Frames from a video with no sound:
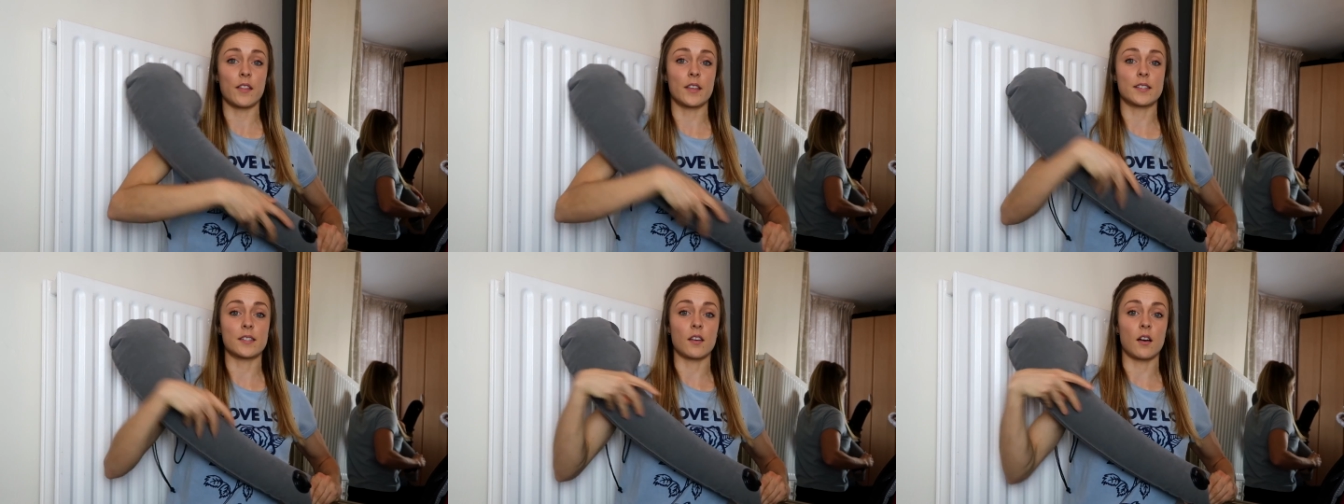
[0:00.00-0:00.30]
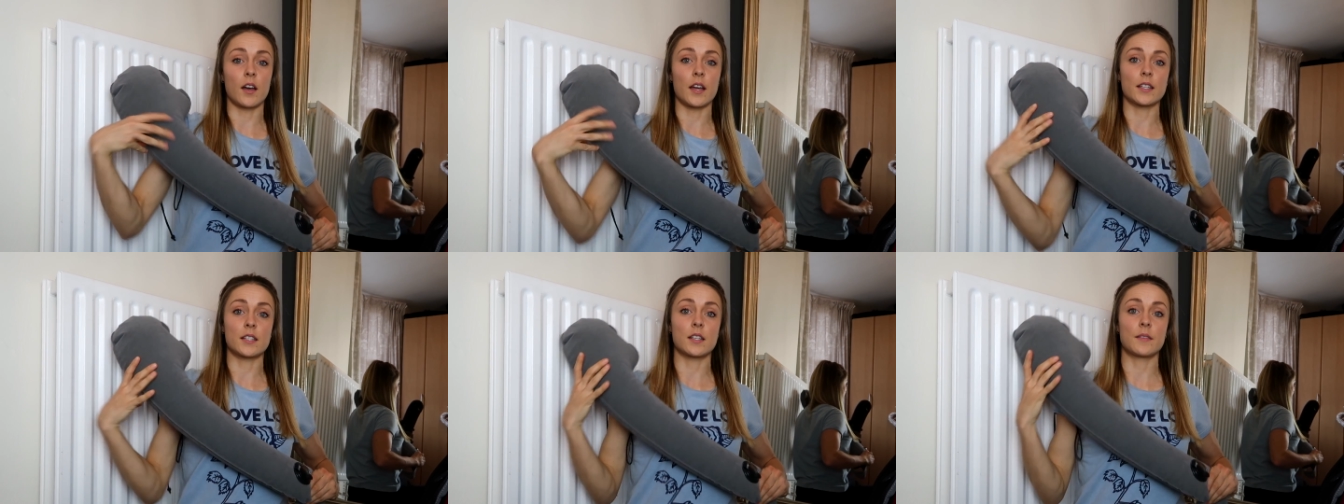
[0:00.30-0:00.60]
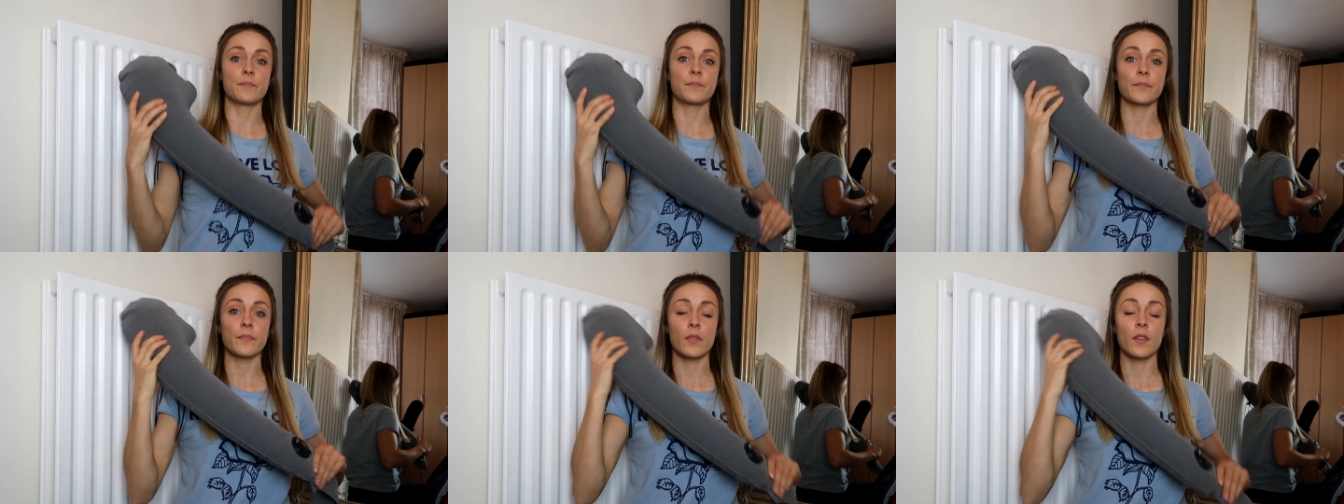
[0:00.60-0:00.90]
other side.
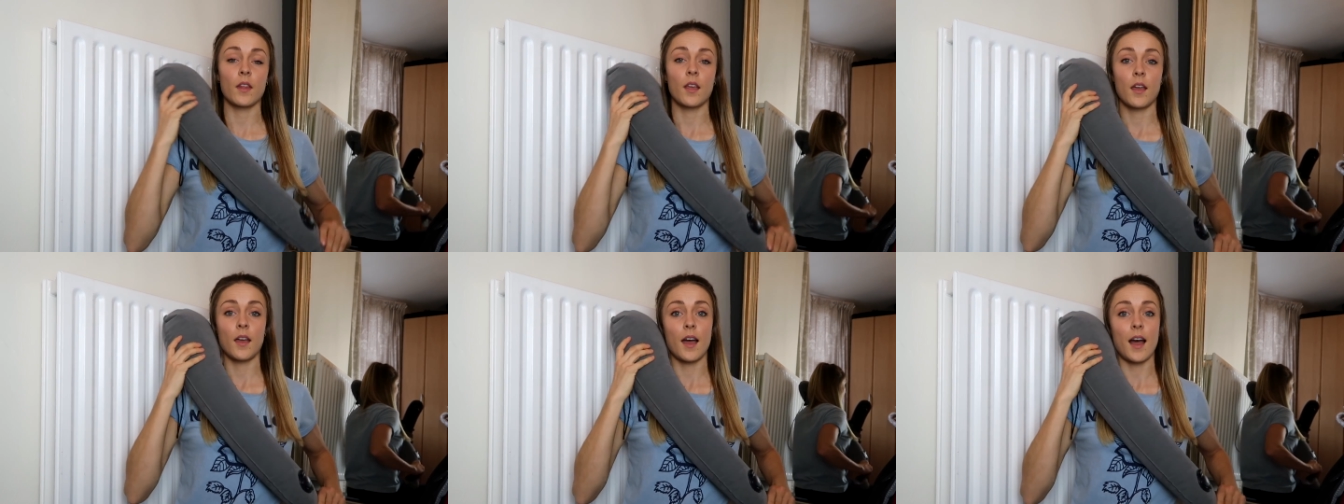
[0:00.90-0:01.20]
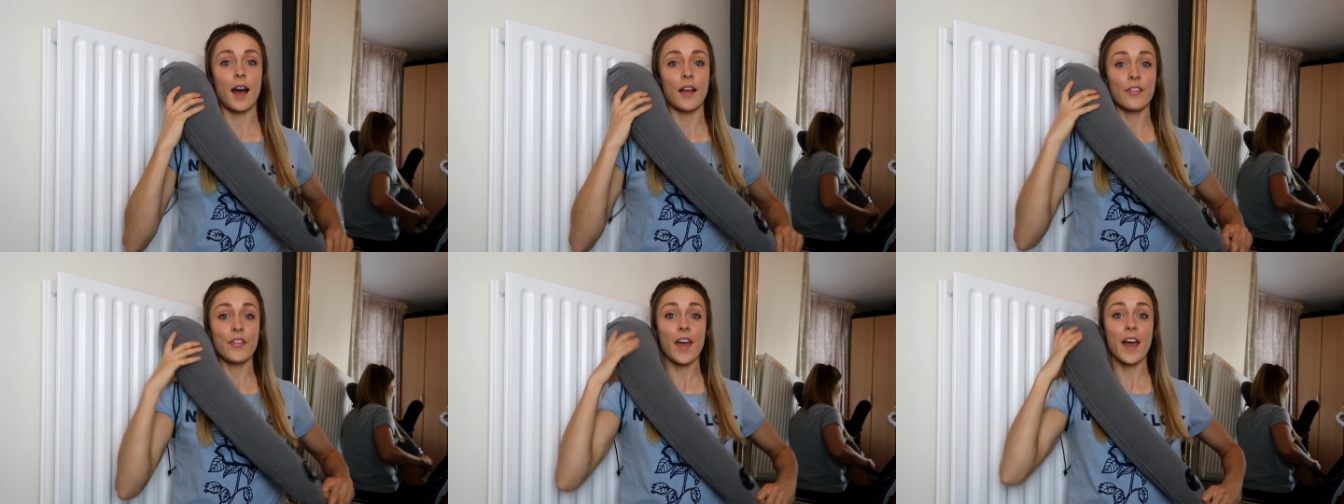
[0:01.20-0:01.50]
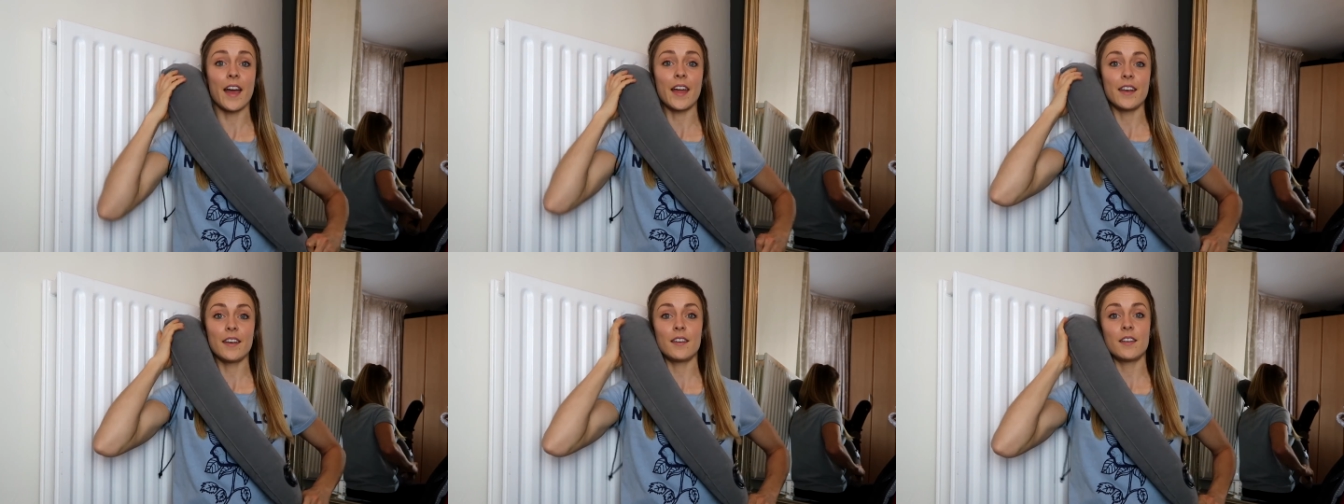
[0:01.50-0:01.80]
And
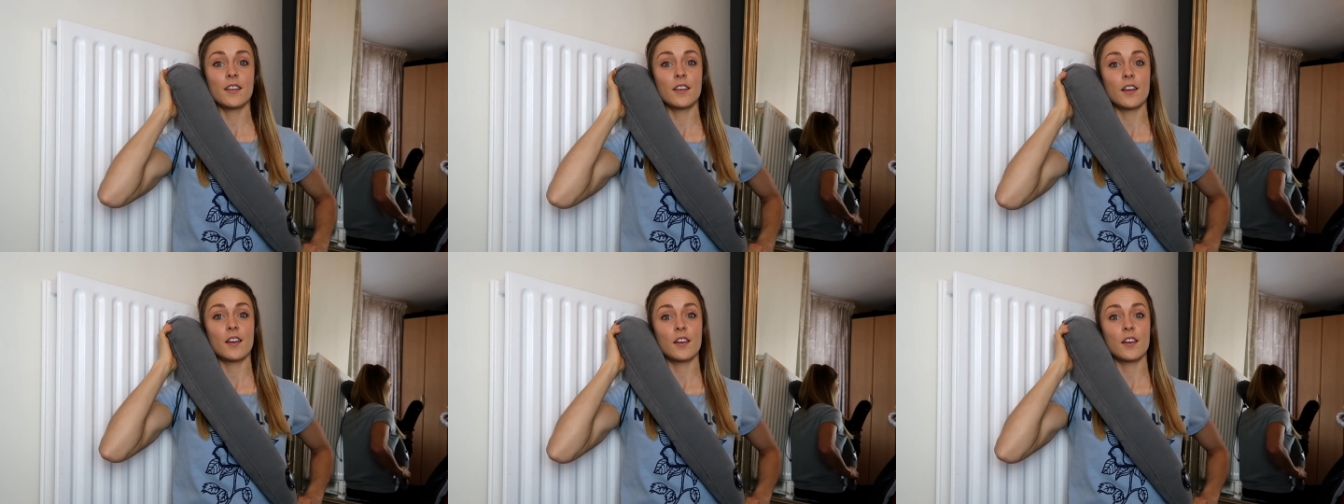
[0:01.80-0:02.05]
then